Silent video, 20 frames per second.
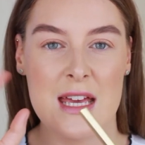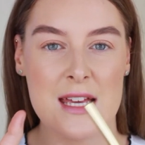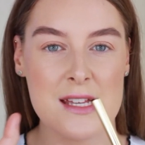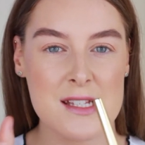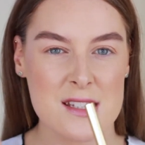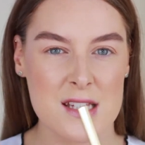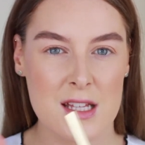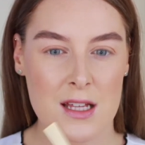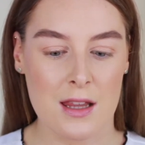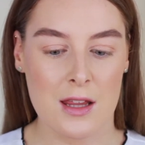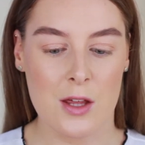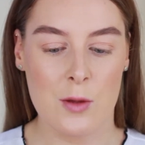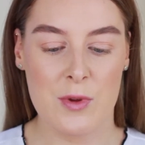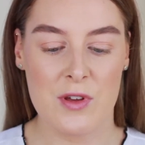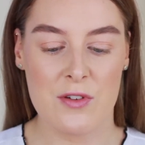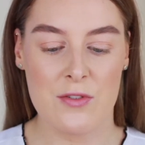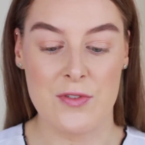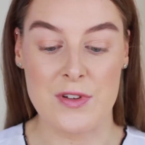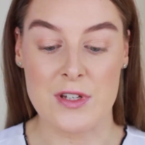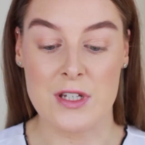it's a little
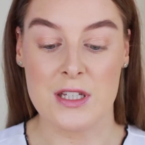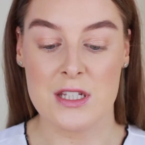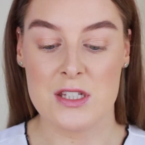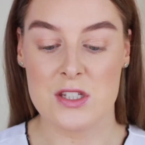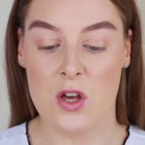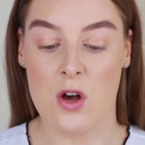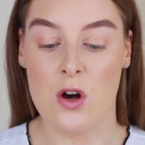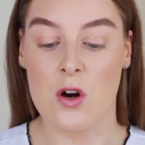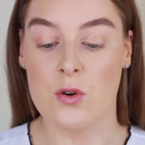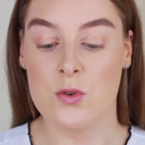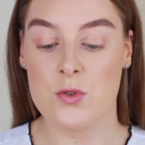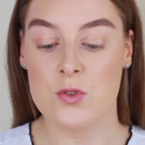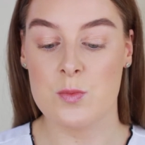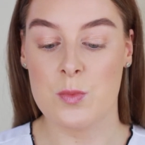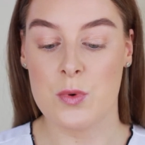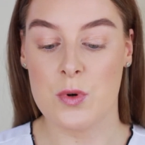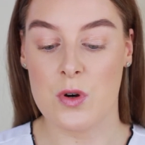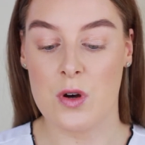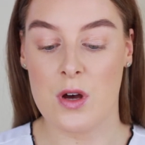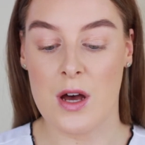bit fiddly to hold
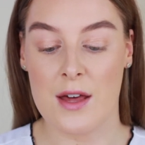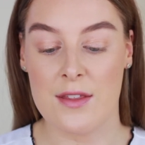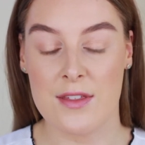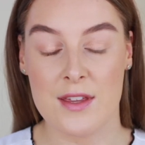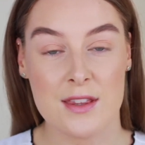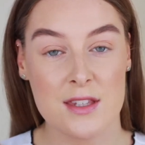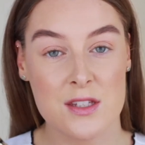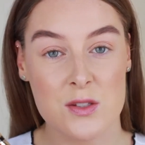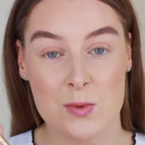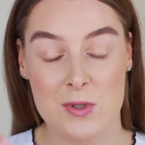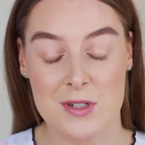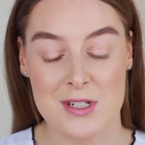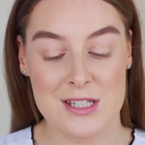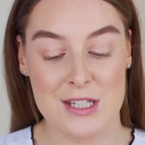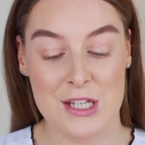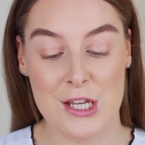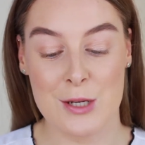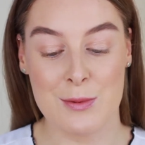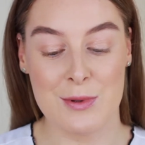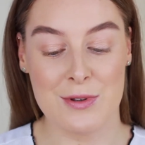but I think this one is
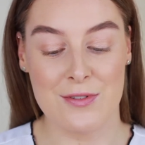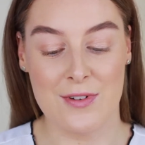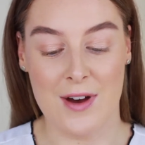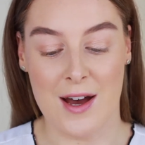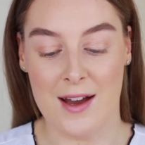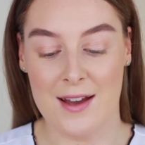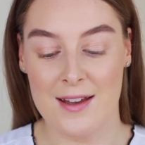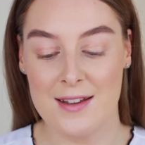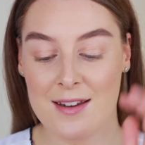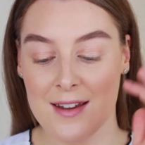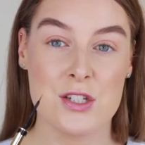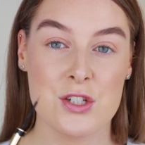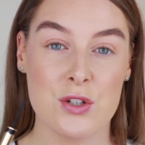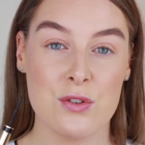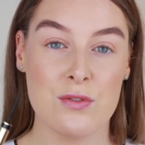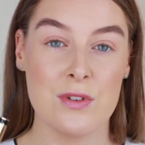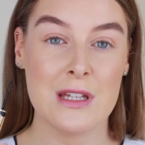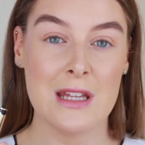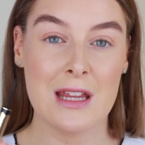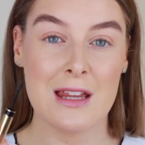going to be fine. I
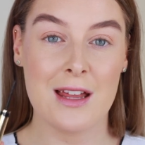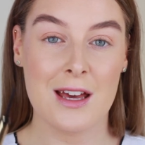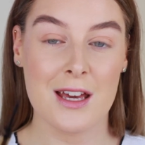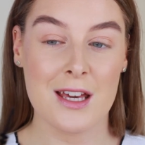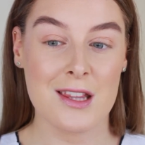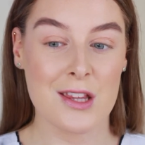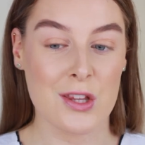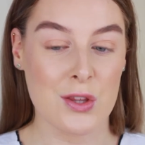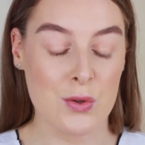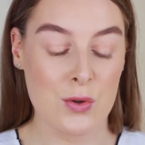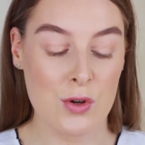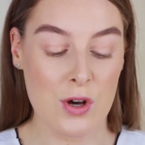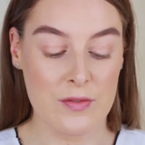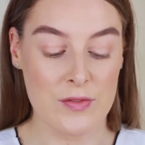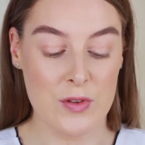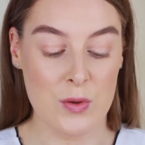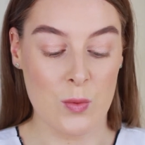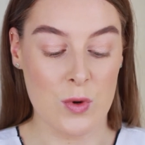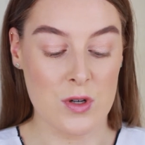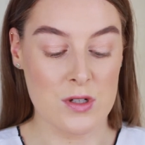do really like the look of
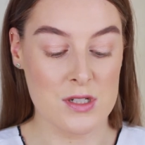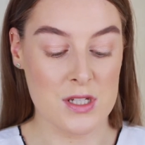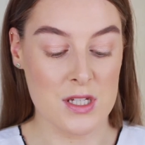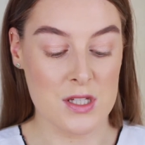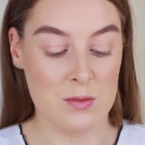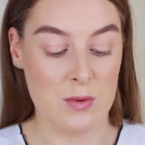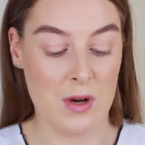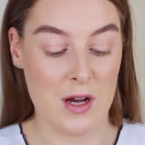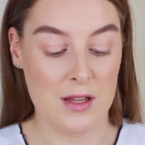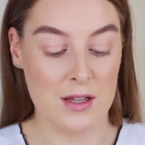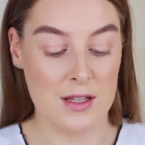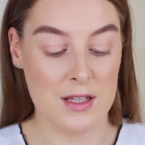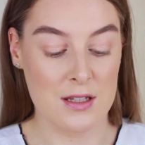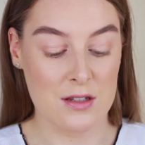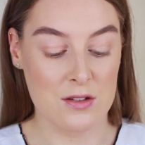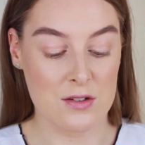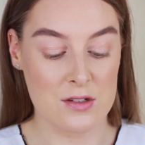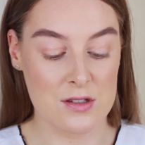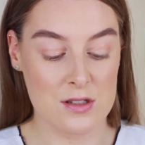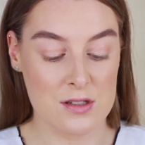the wand as well. It
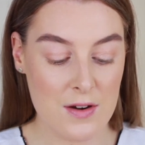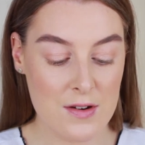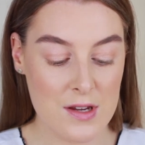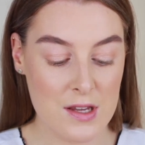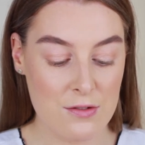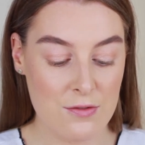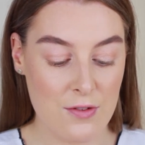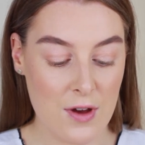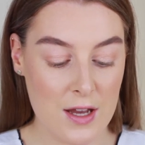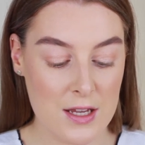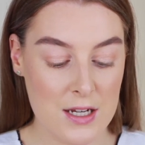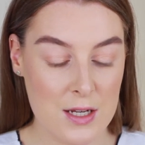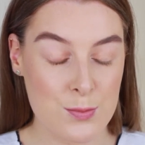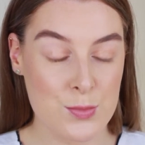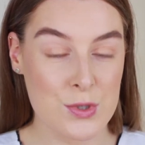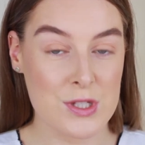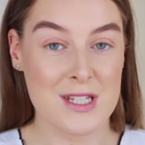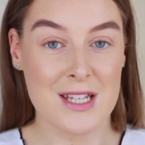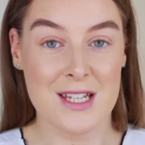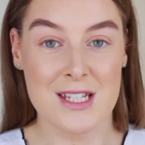looks very fine and
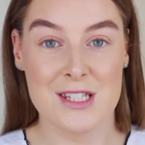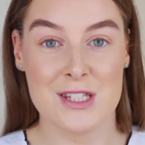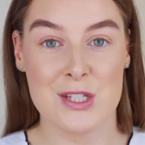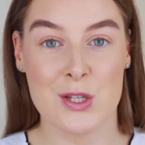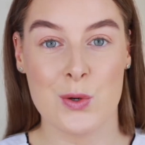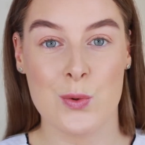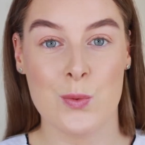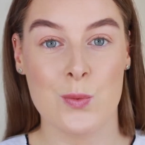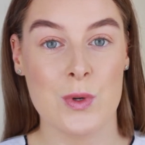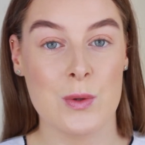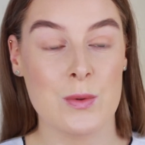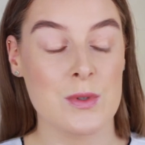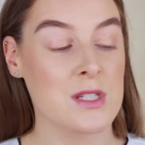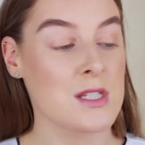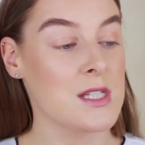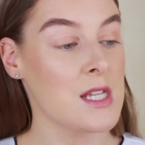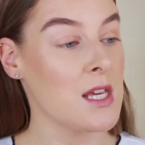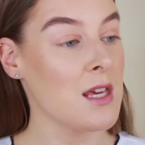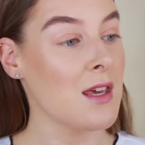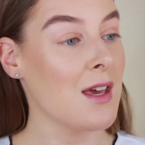precise so we will
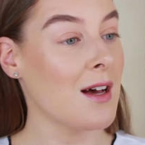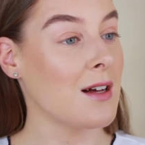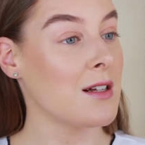see